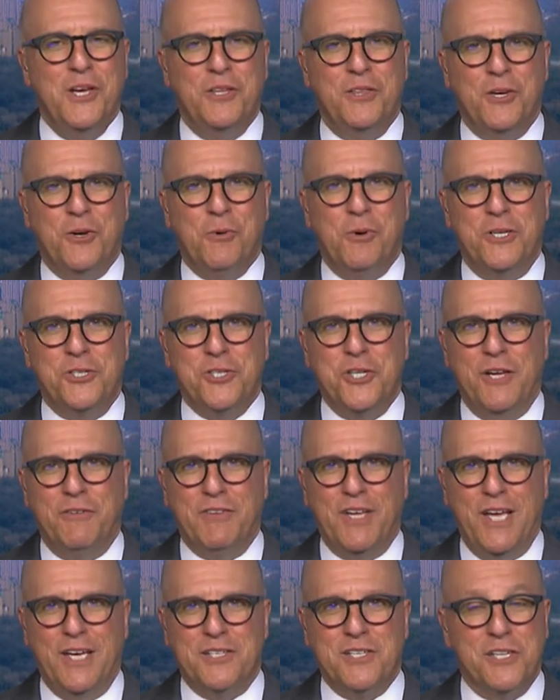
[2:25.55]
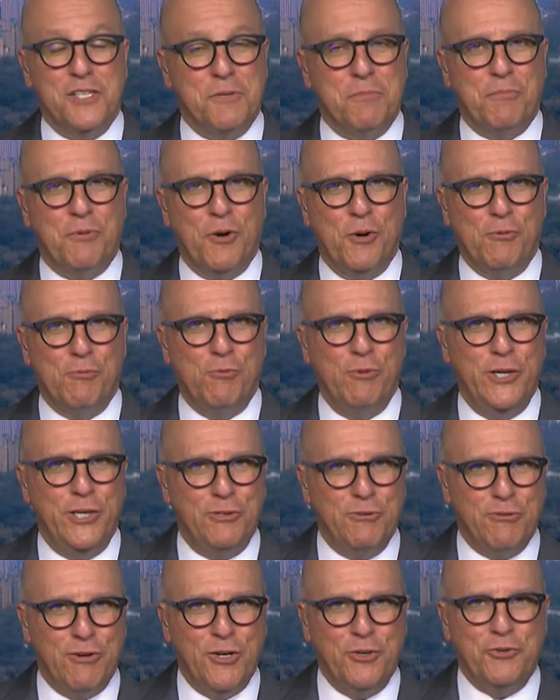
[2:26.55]
The question you have to ask is a pro
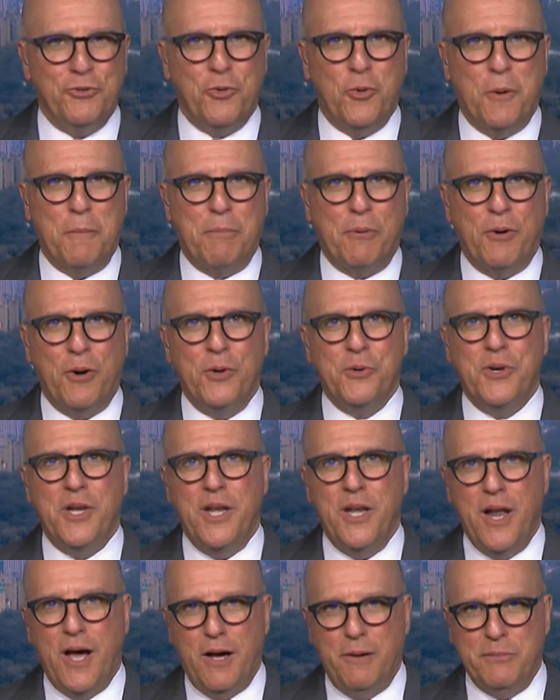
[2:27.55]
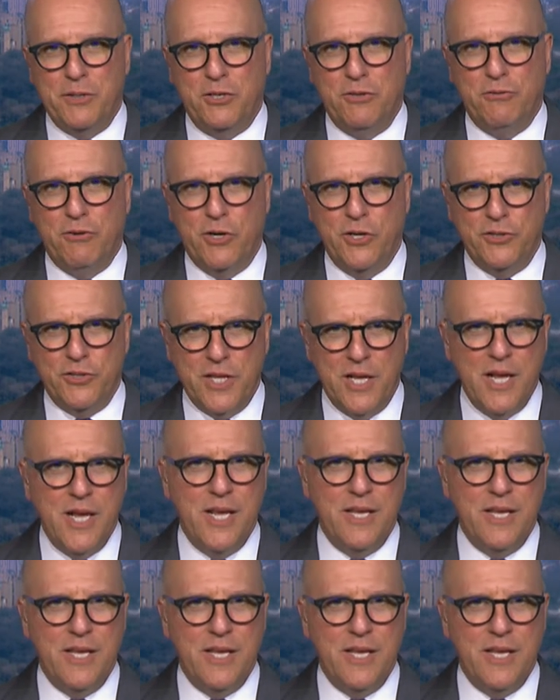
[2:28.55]
real growth or mm-hmm. pro nominal growth?